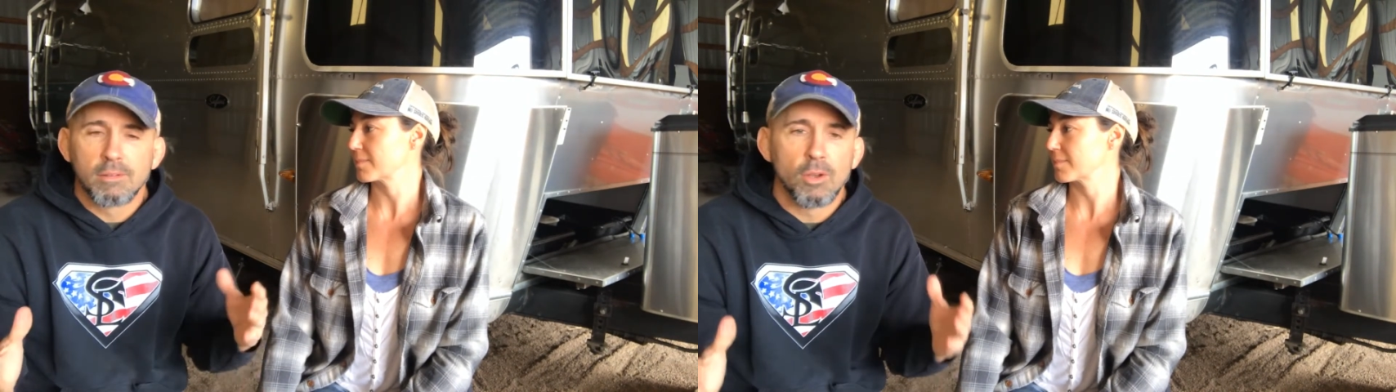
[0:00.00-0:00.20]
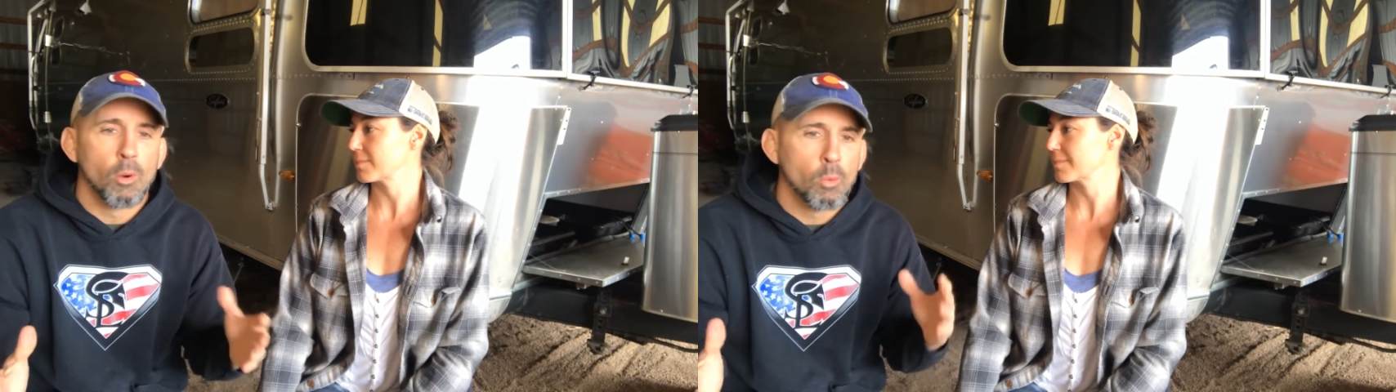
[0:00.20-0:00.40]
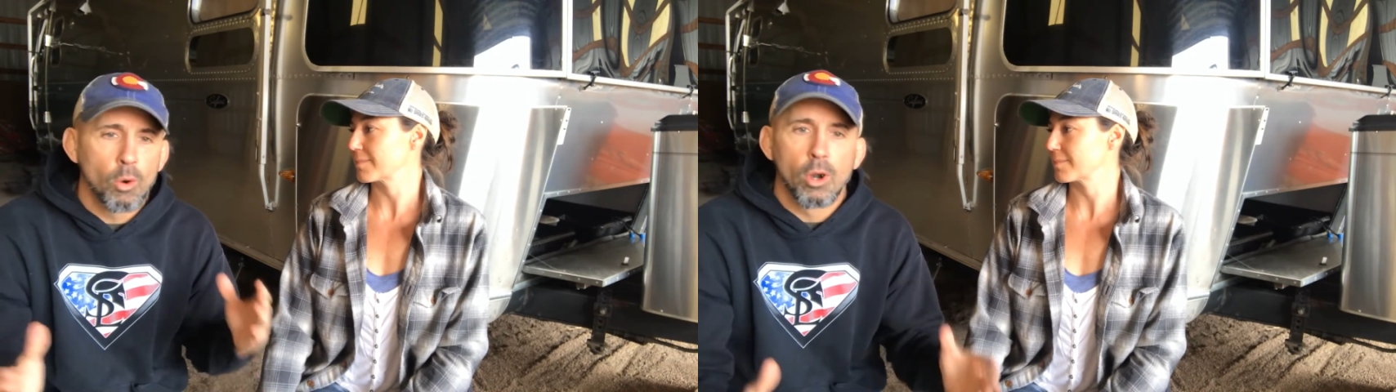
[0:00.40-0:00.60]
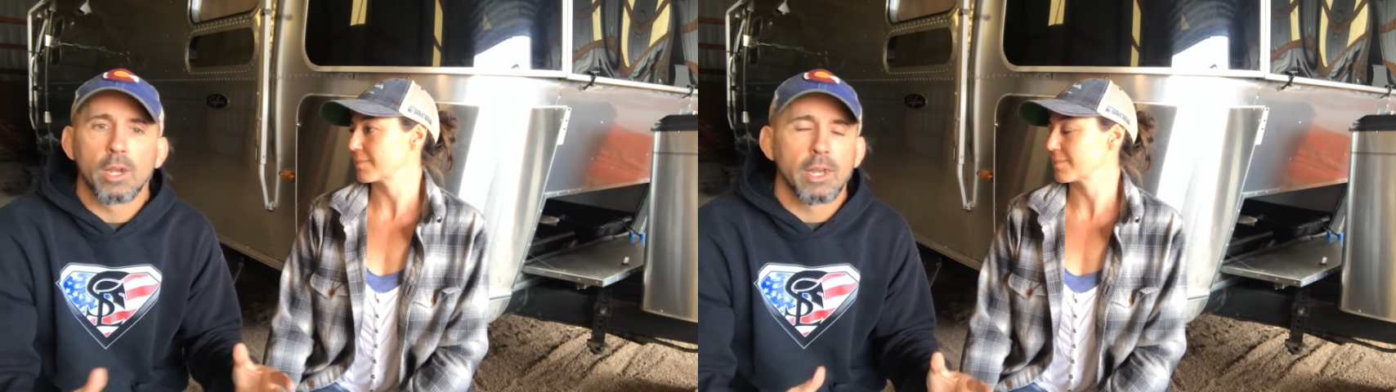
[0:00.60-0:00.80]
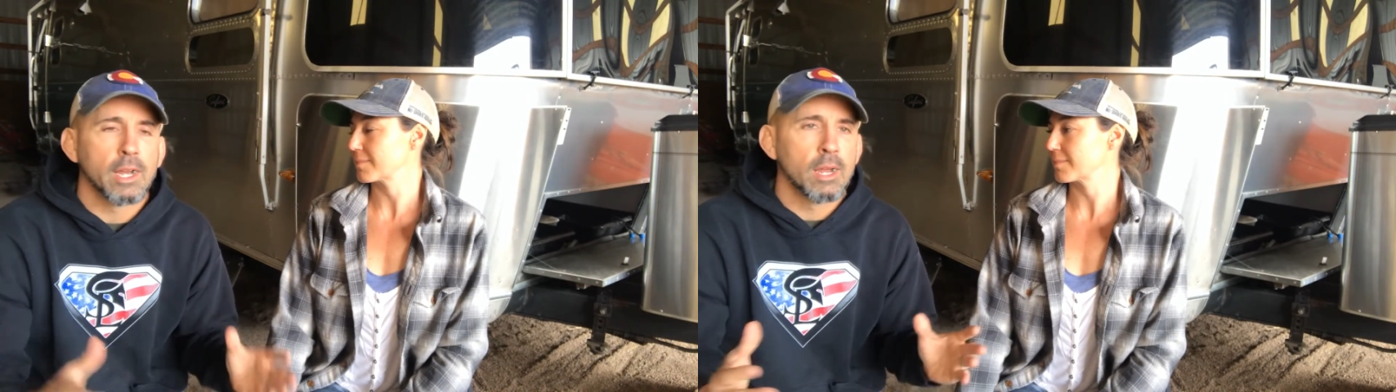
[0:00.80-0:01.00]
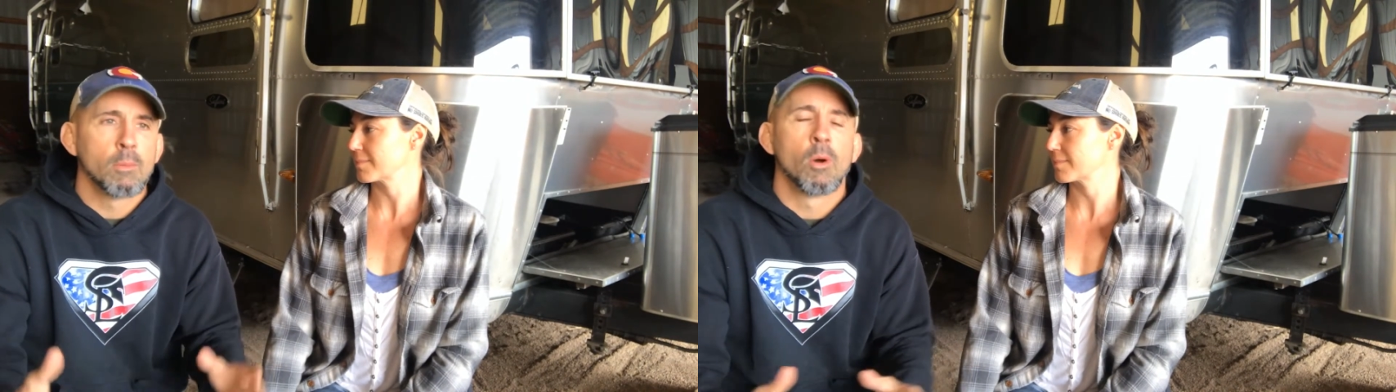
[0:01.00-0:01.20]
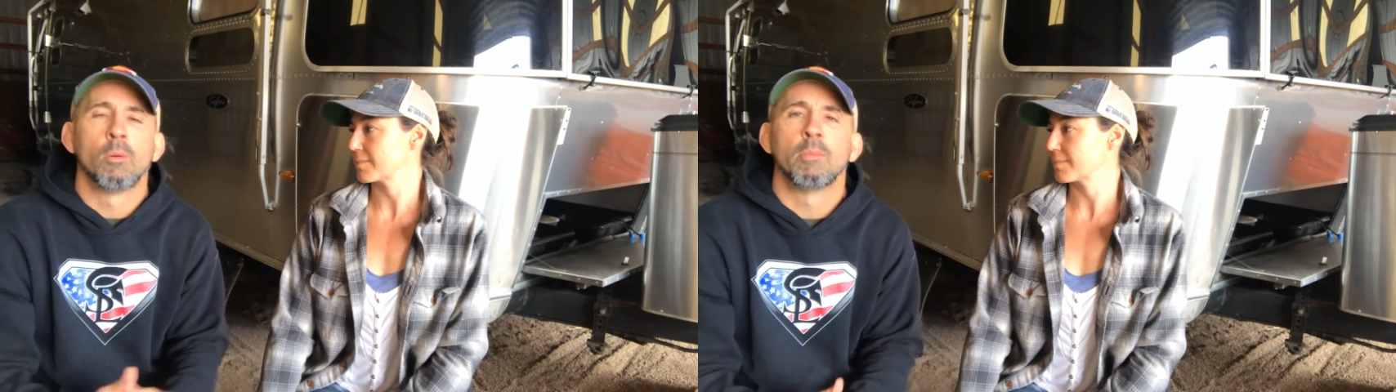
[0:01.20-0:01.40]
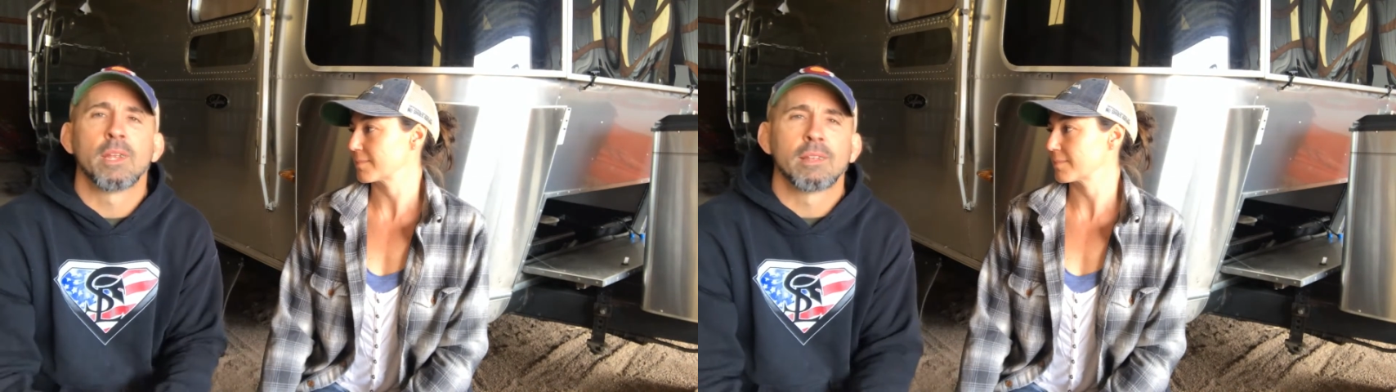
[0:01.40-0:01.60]
you know, work and then come home
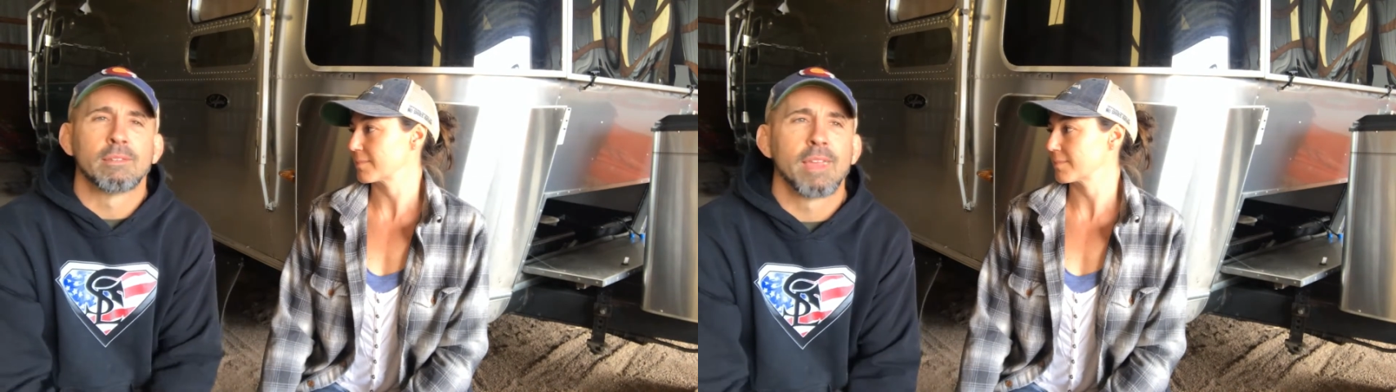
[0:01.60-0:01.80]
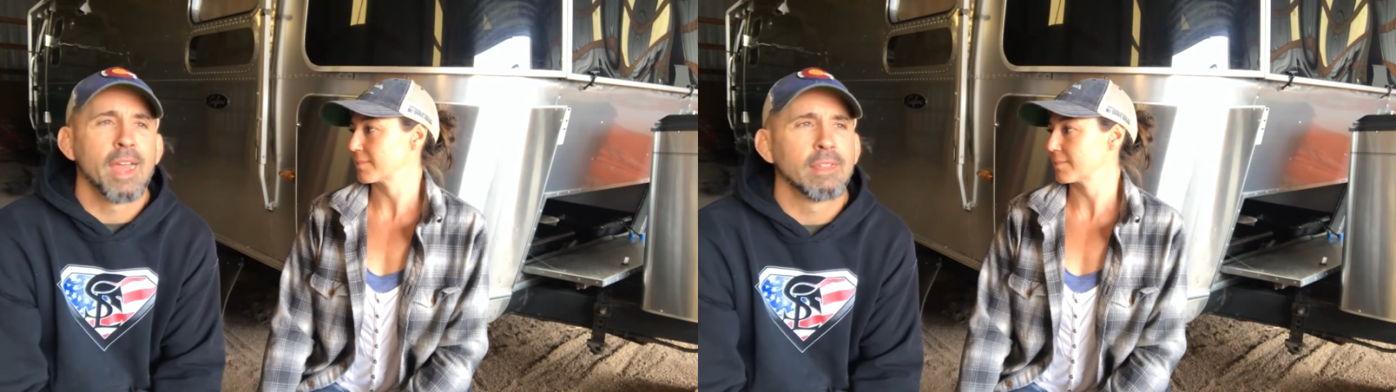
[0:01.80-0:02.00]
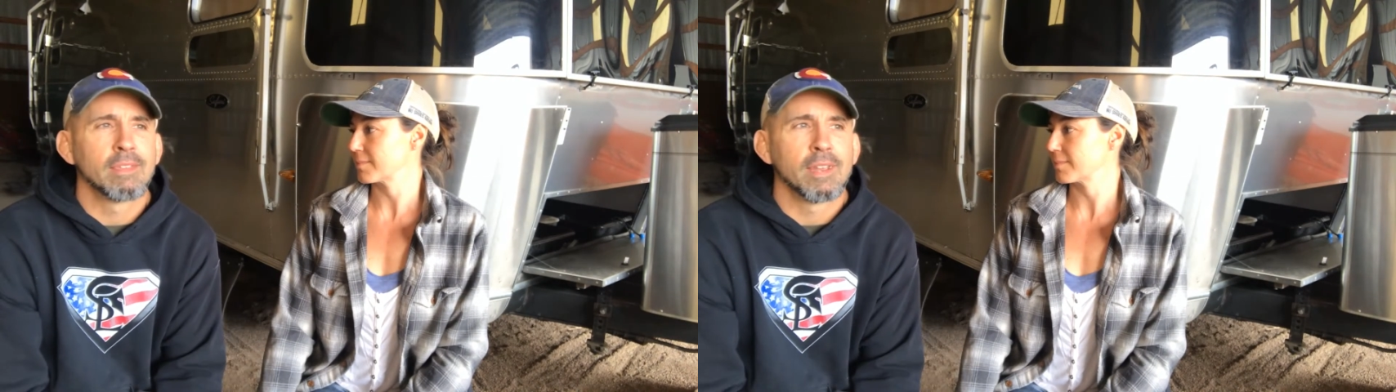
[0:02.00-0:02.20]
and be content?